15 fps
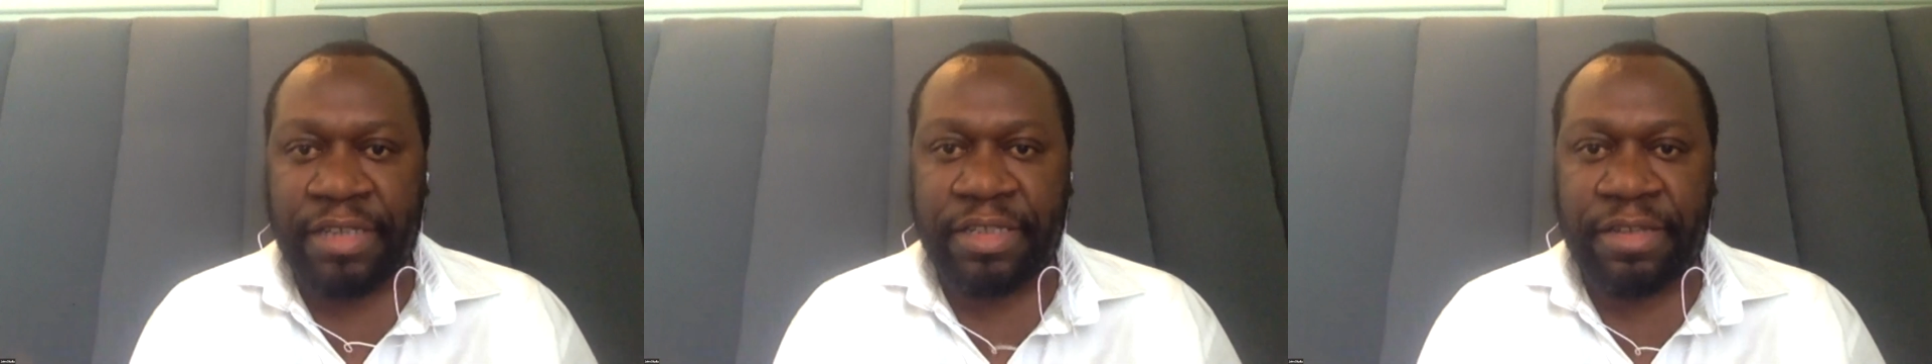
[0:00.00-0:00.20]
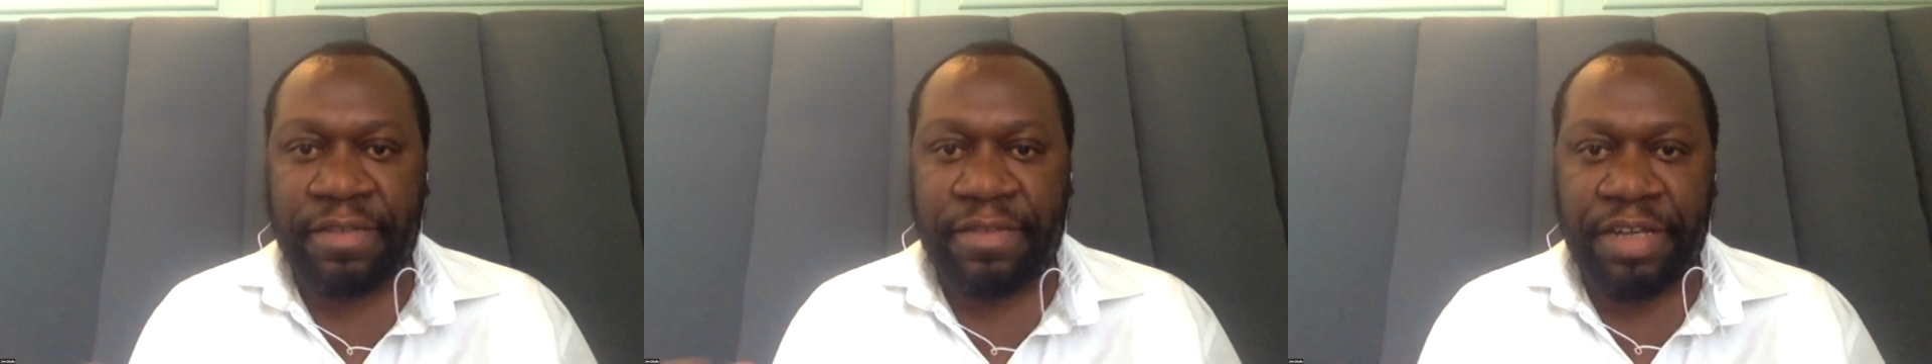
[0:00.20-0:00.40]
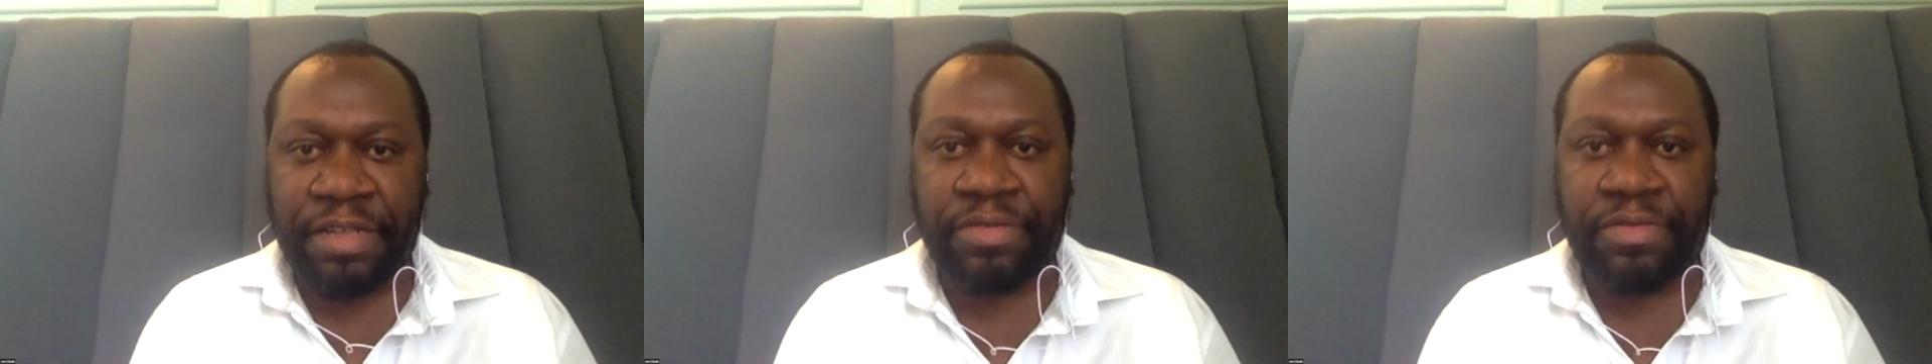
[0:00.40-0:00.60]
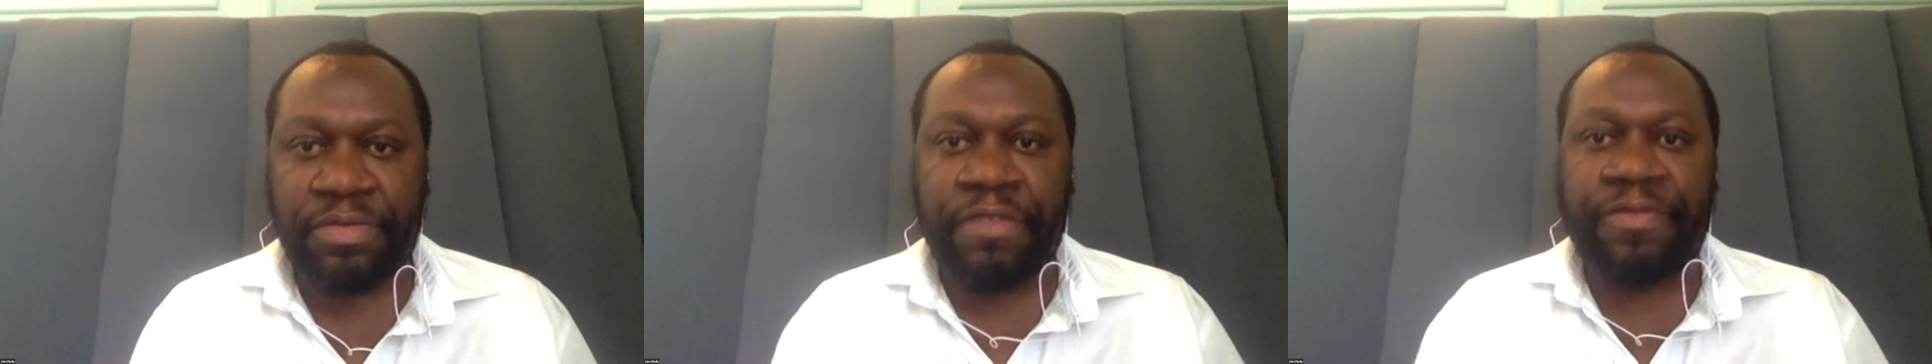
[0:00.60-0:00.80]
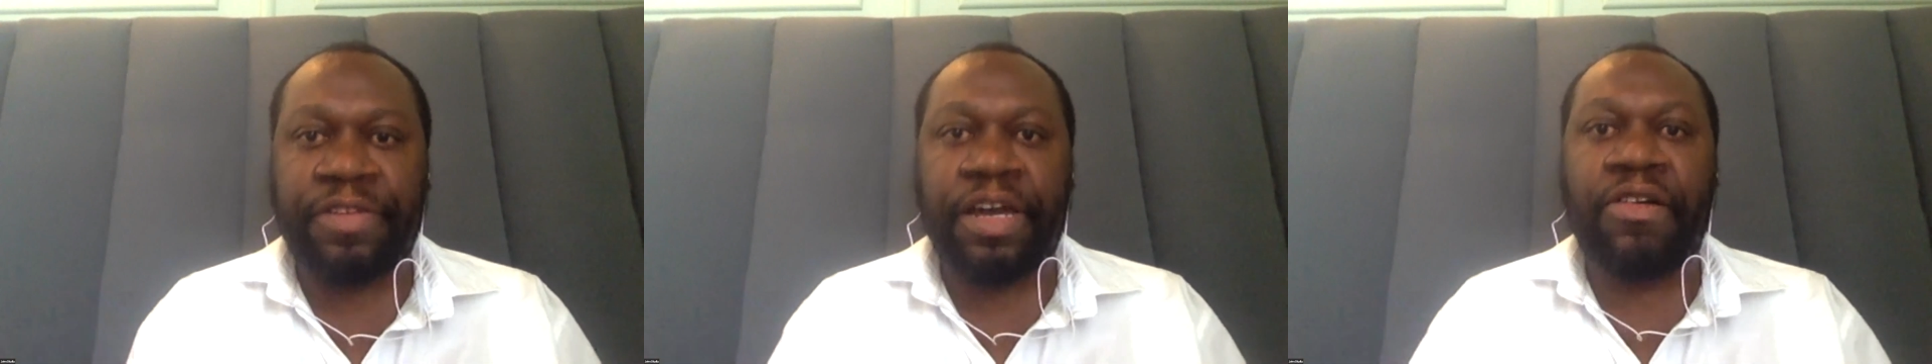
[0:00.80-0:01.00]
In fact, we
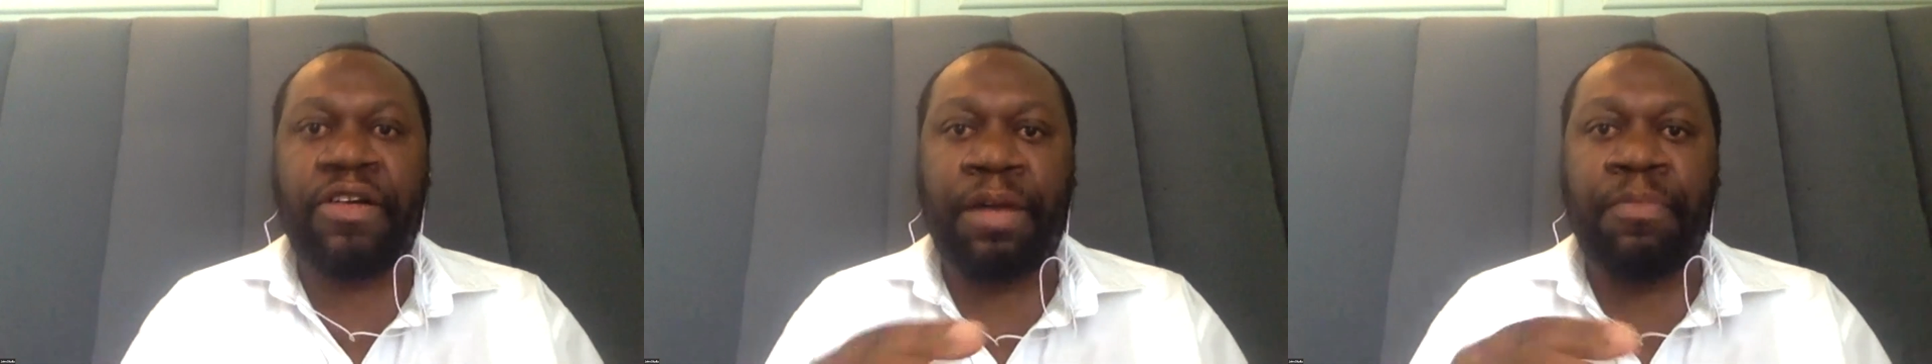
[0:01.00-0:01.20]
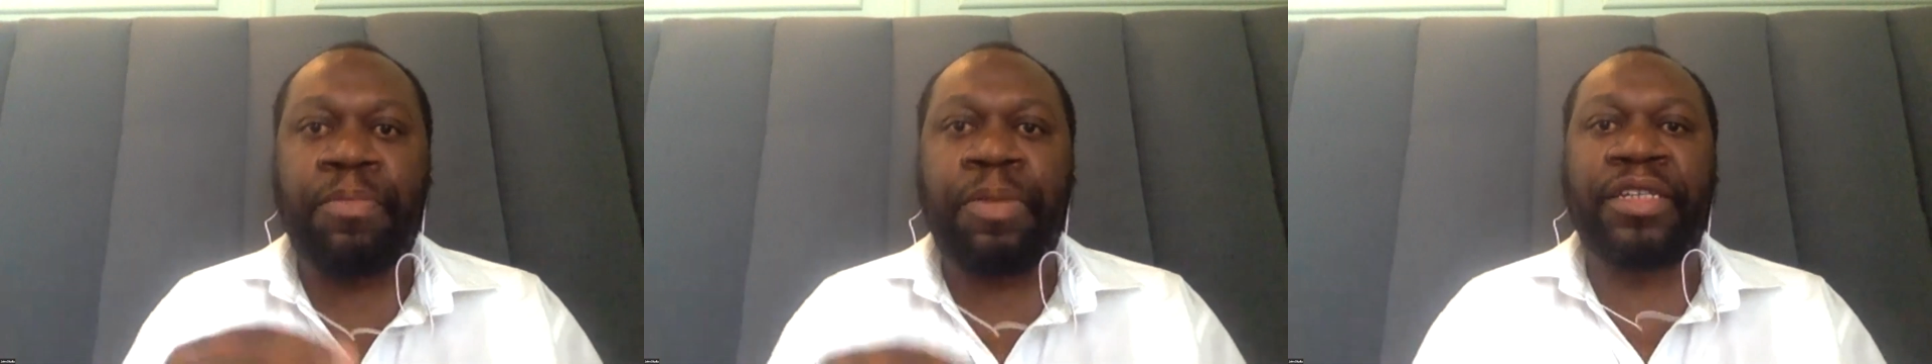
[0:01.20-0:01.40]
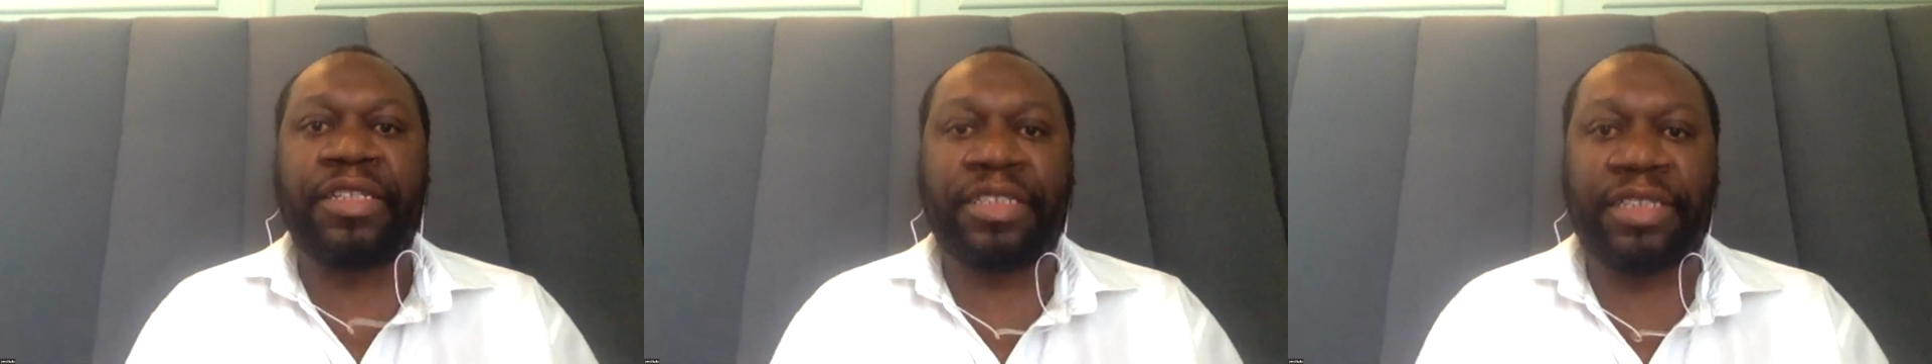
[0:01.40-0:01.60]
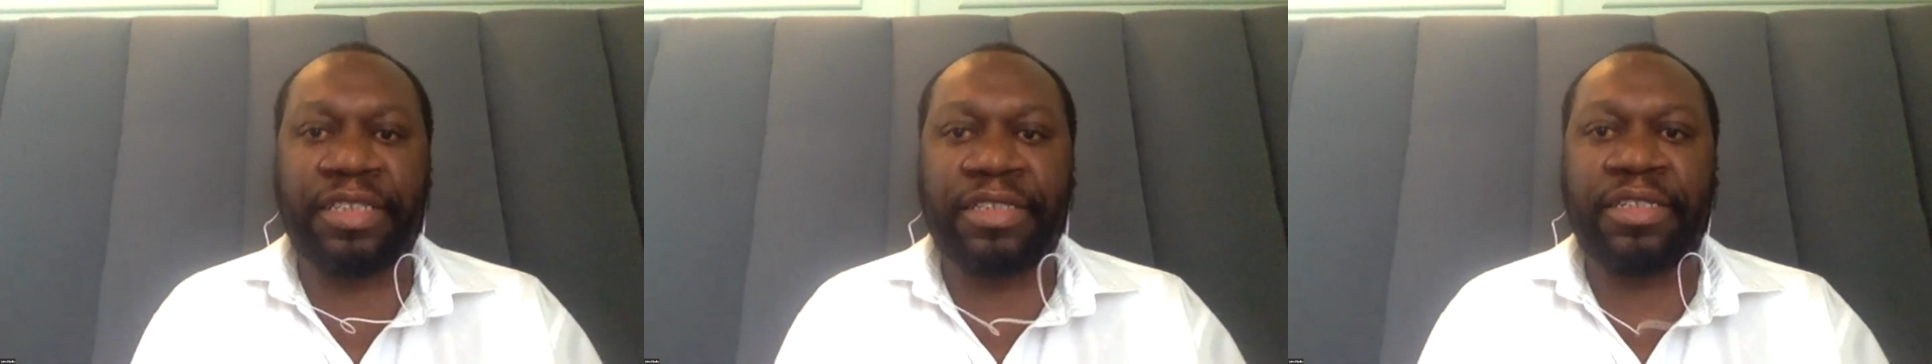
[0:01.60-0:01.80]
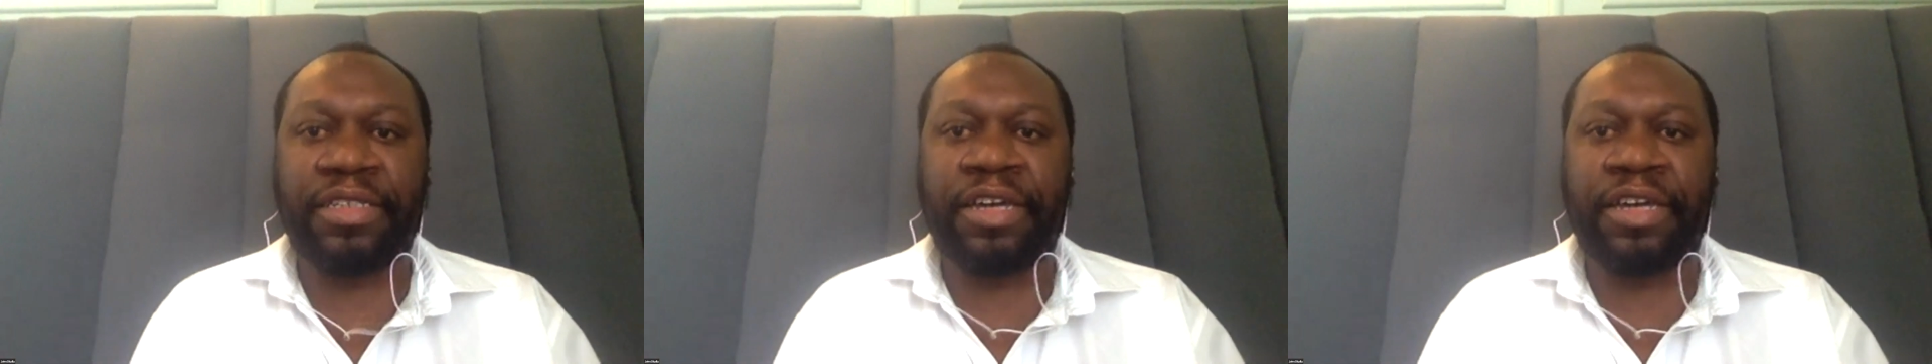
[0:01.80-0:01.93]
have now abandoned it,